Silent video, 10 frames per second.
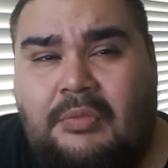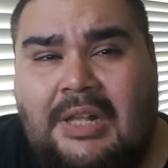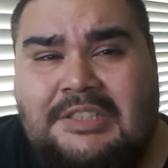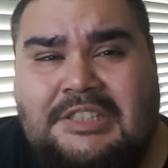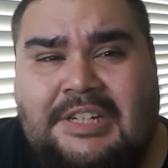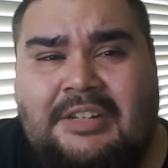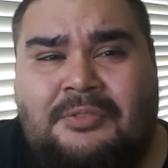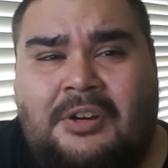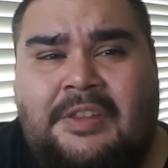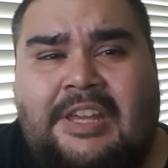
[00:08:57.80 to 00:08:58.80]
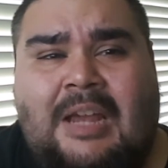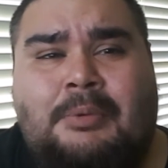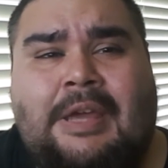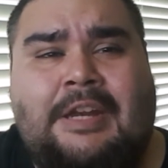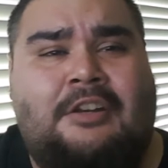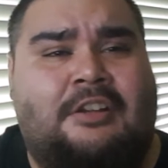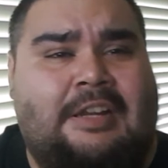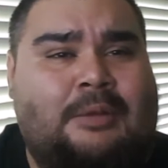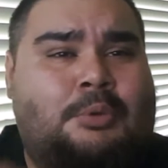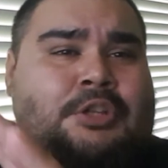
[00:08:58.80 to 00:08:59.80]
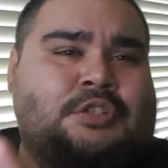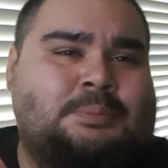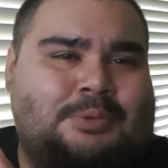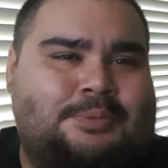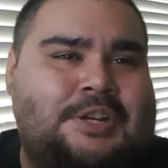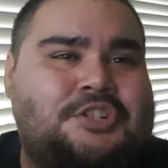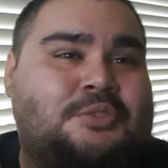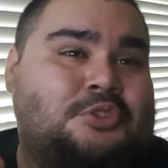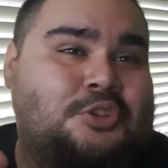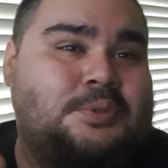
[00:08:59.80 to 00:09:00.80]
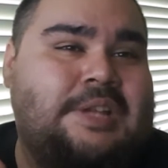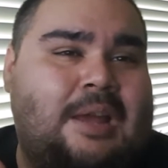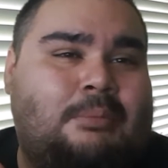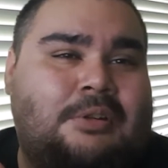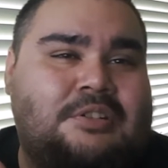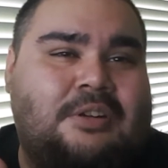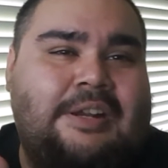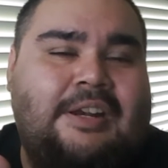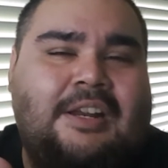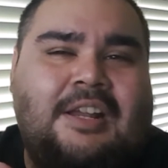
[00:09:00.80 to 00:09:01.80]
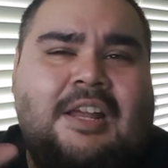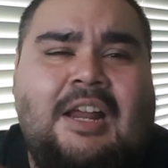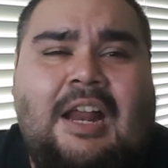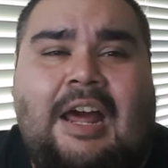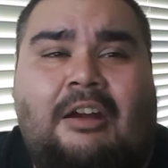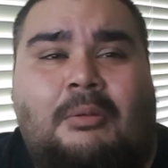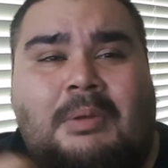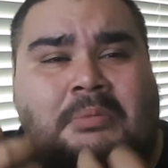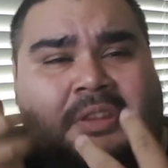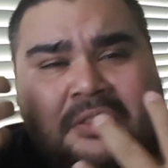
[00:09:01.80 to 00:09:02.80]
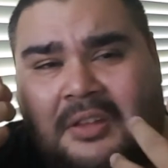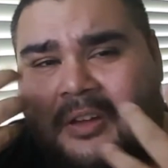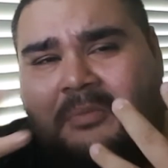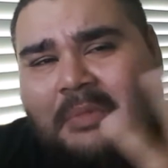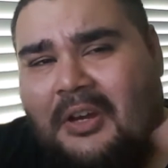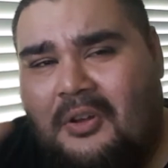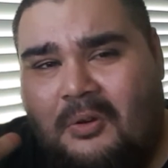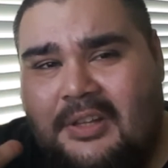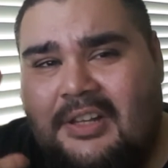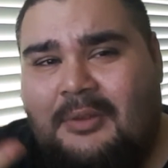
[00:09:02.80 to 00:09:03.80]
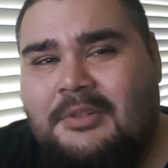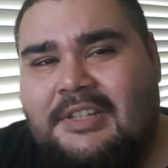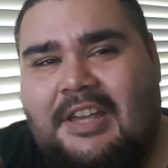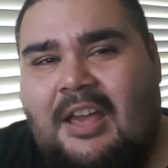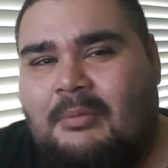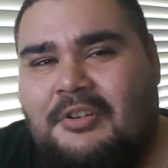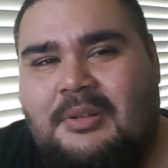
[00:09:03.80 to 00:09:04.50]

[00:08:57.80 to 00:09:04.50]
I'm sitting in front of the camera, and it looked like one of those professional news cameras, right? I don't know, maybe the thought of me knowing that it was a camera or